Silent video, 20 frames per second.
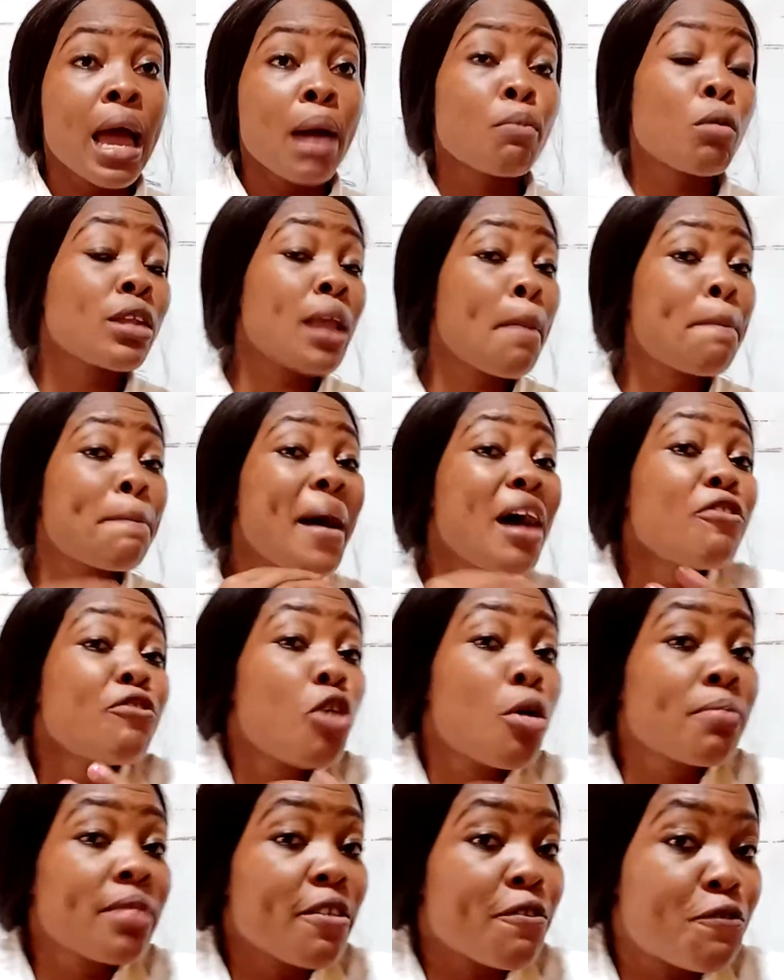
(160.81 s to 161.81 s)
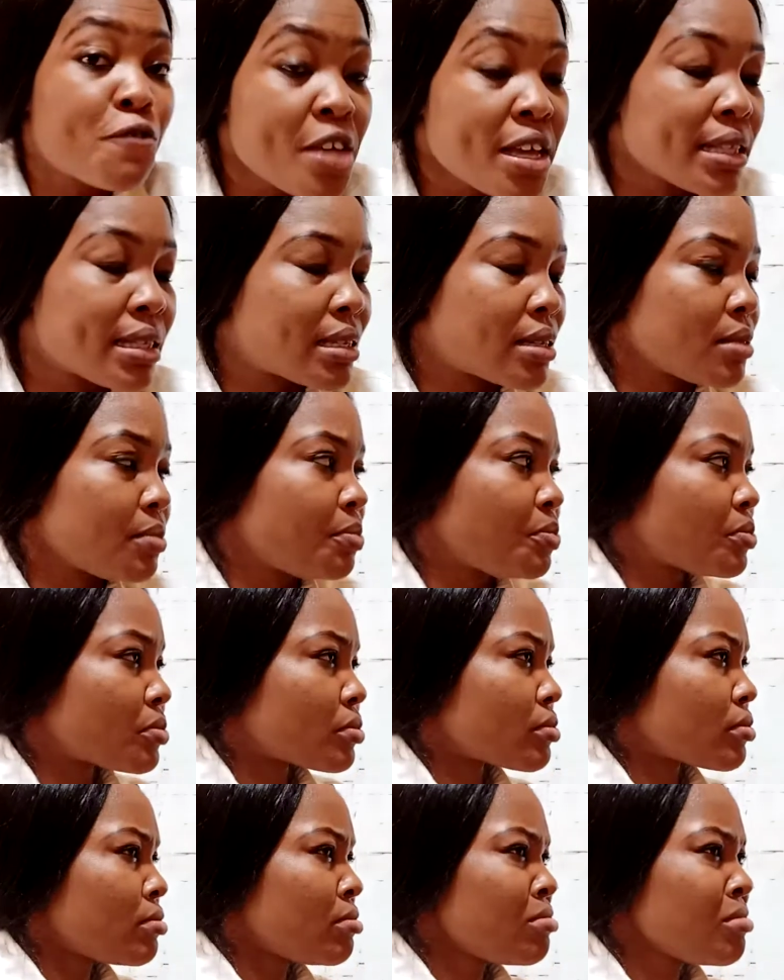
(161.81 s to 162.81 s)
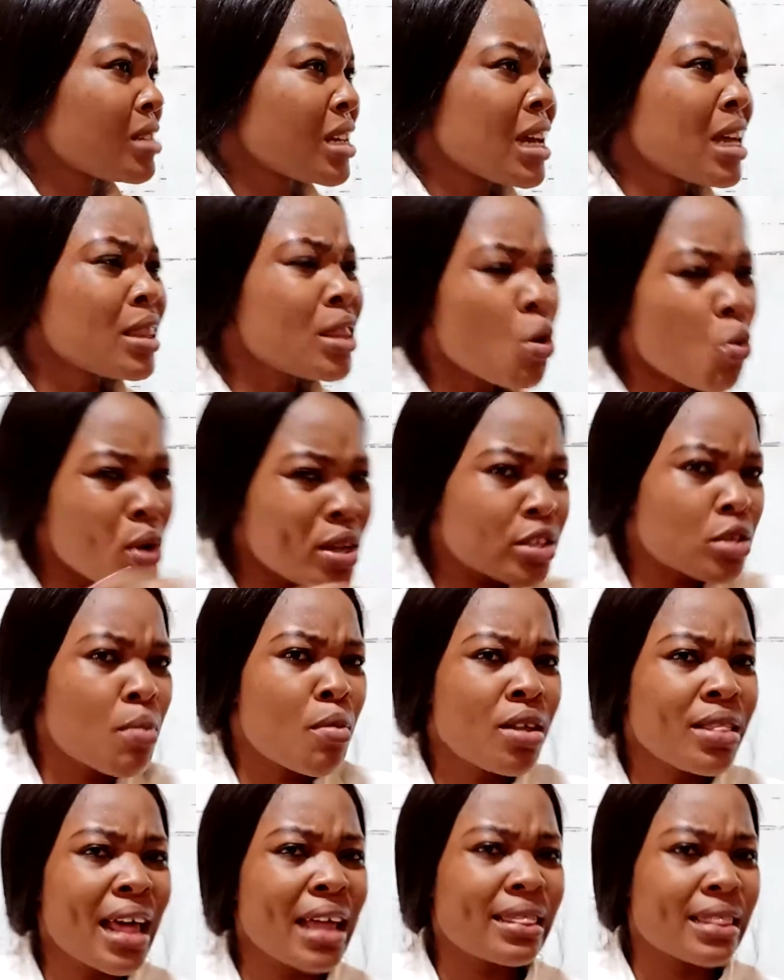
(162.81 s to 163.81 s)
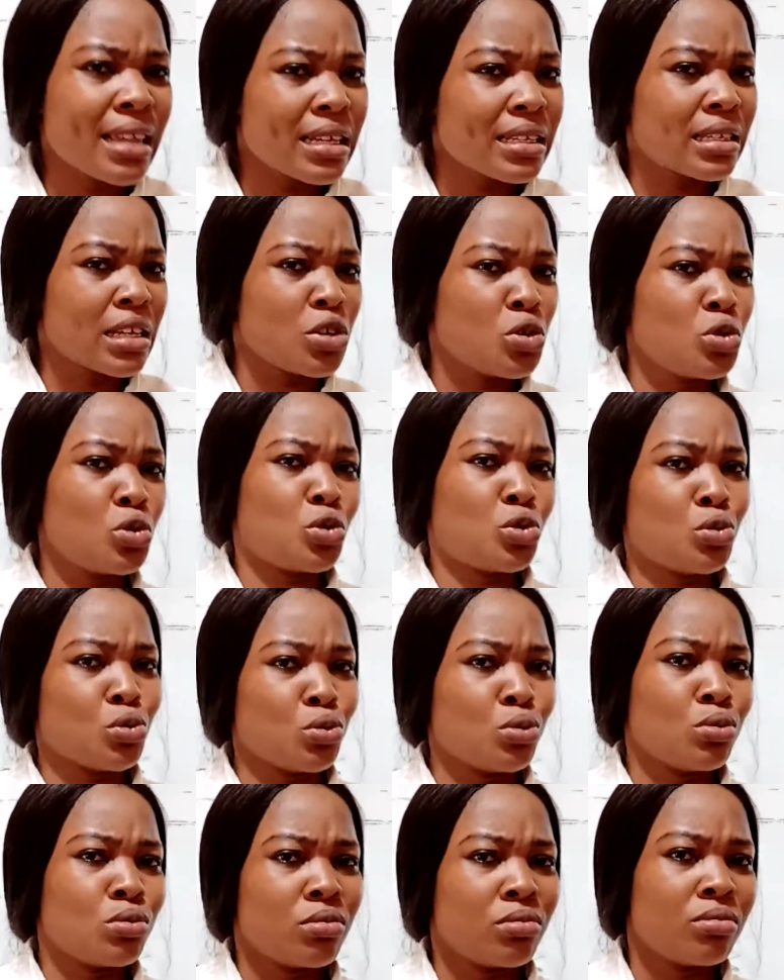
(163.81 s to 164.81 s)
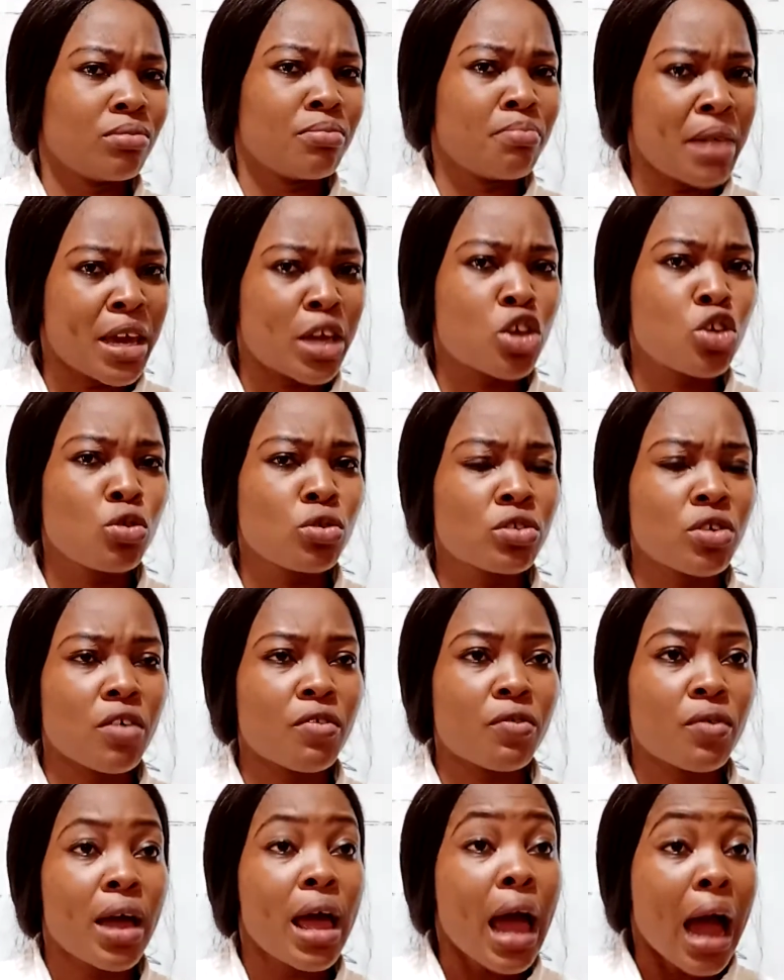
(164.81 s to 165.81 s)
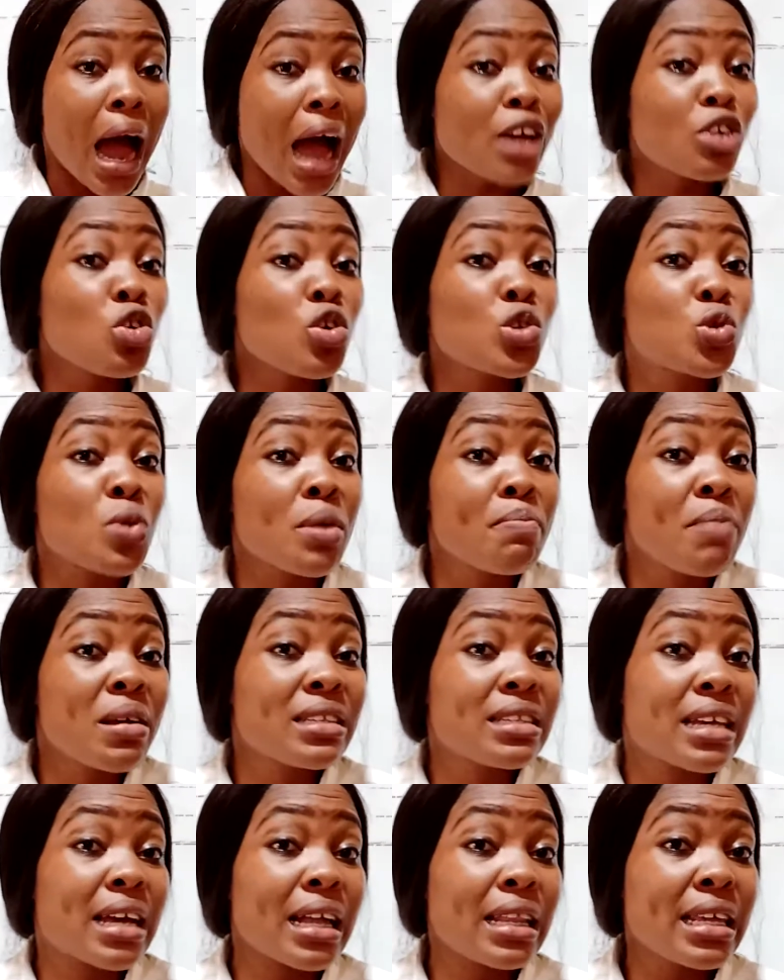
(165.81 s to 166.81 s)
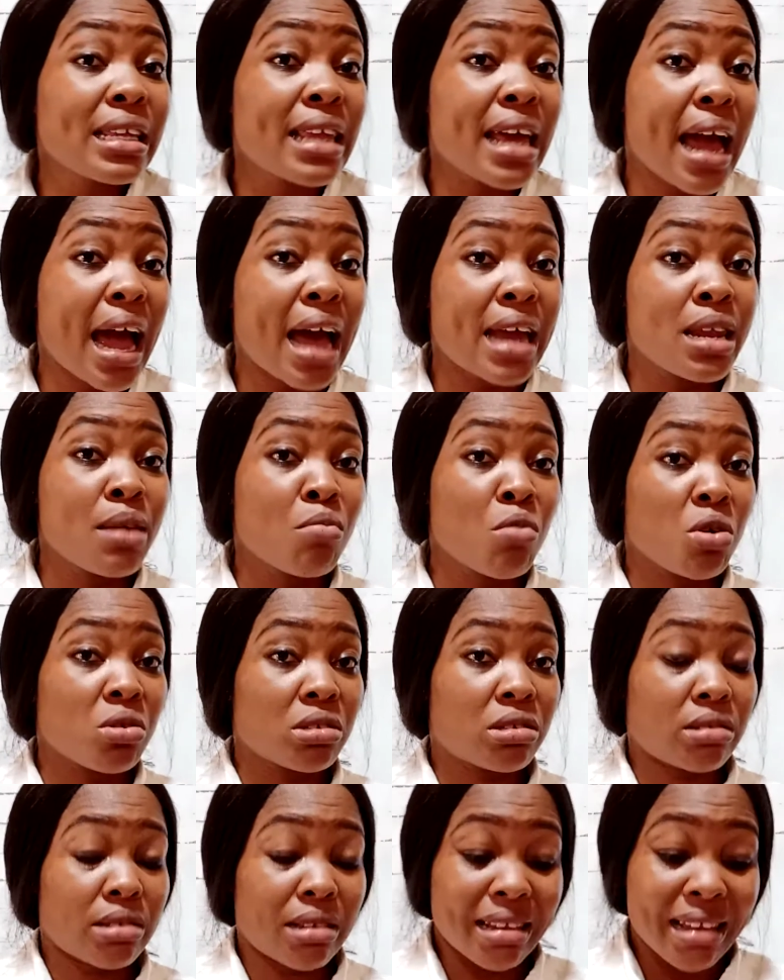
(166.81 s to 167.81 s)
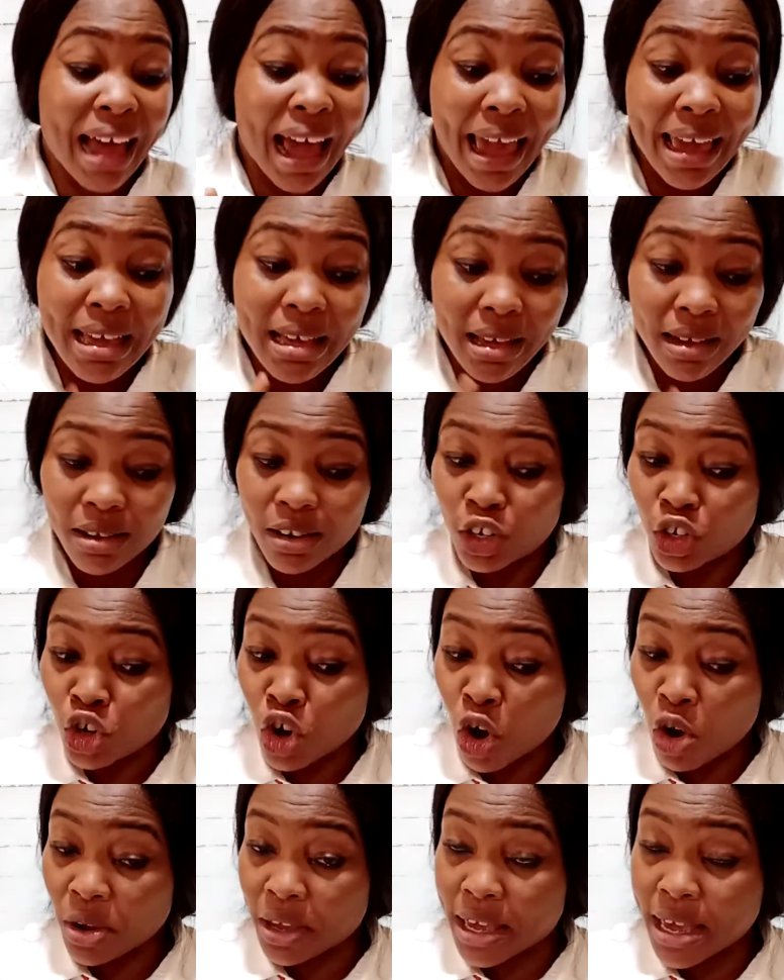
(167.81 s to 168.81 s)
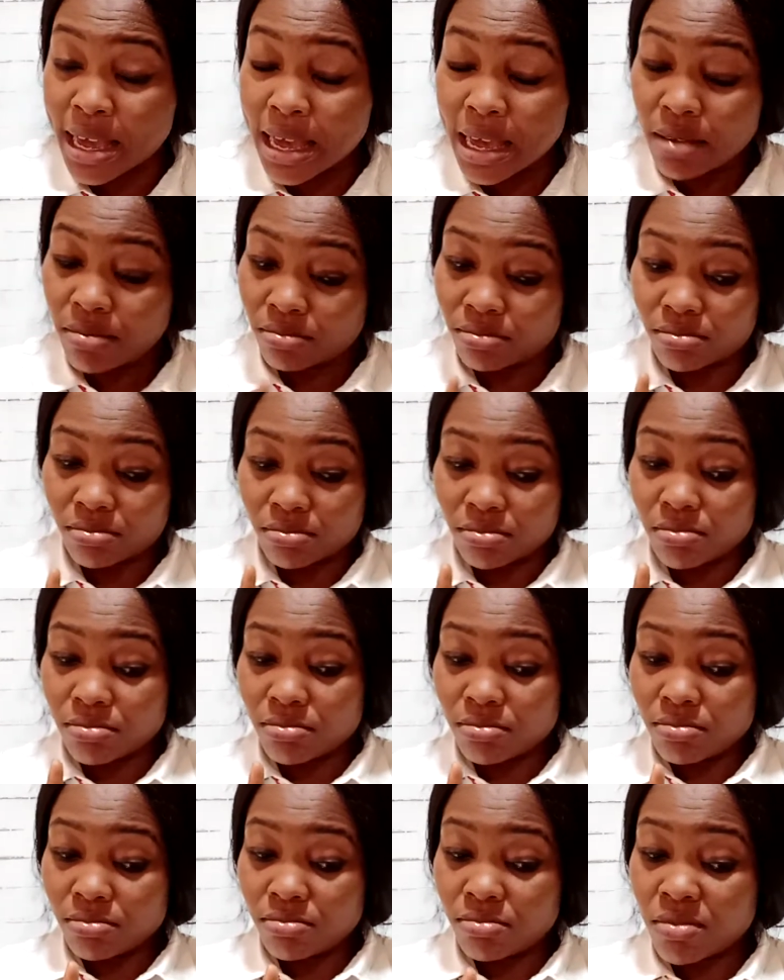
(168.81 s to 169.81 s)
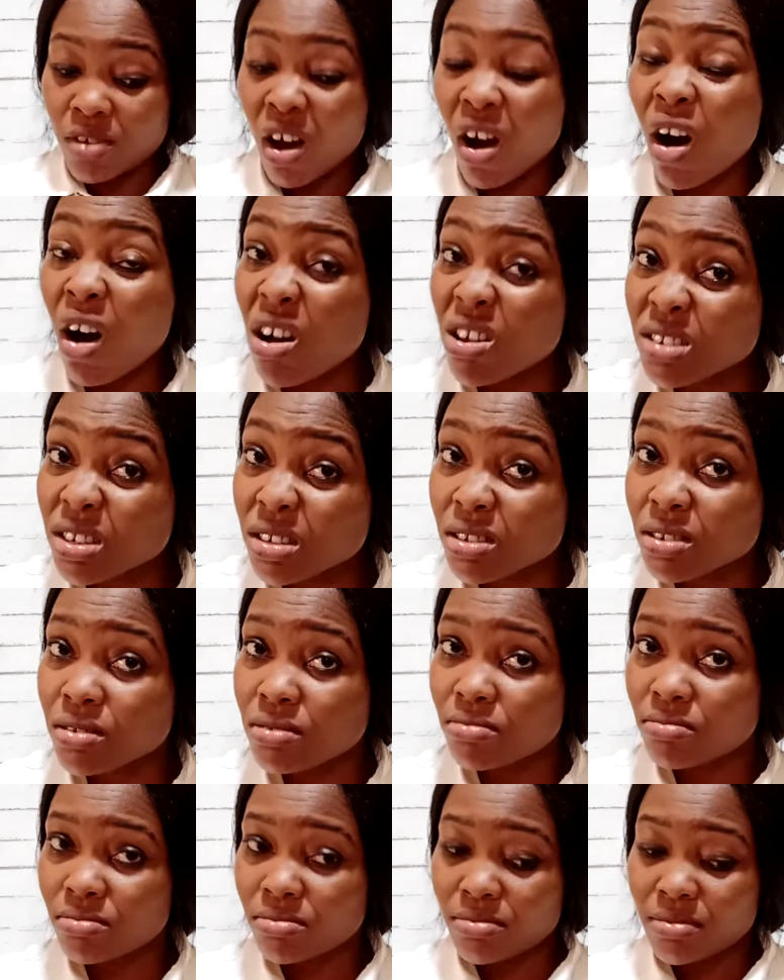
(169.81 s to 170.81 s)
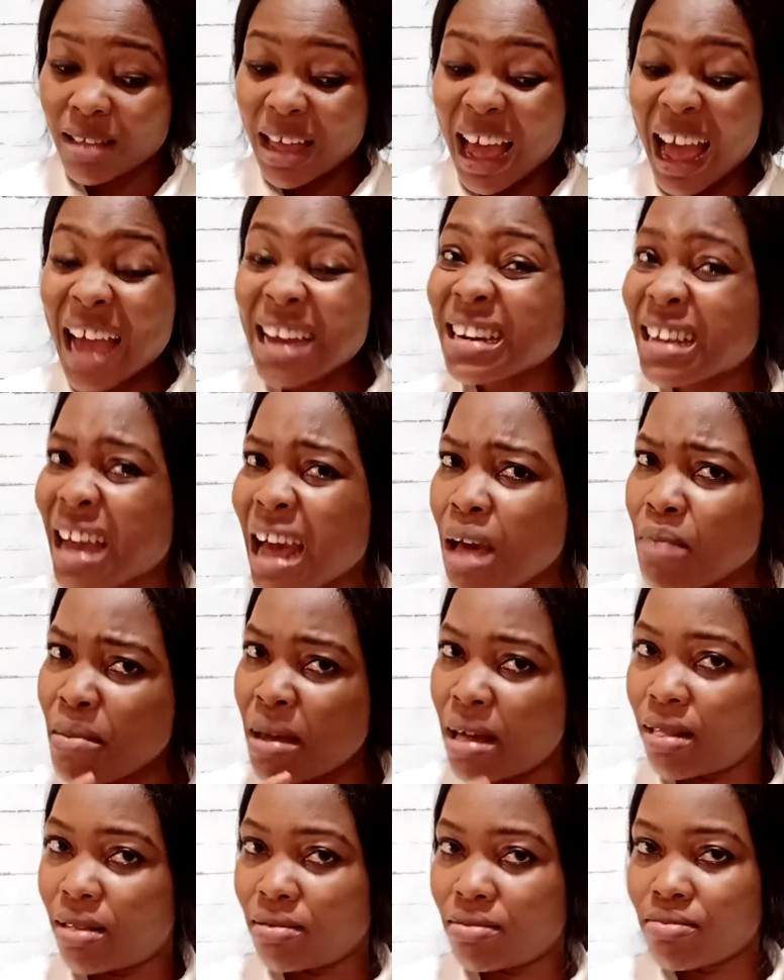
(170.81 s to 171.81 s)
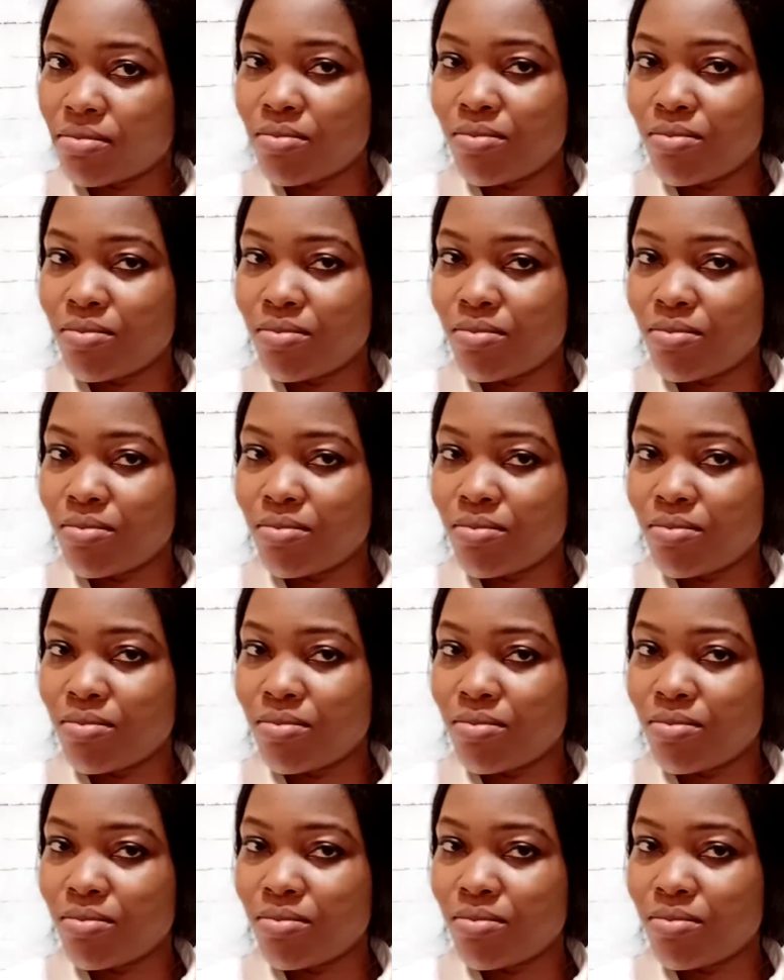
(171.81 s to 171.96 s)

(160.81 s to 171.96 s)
But apart from the feet, there were some other things they used to make use of. And those were basically the animals, like donkey, horse, and camel.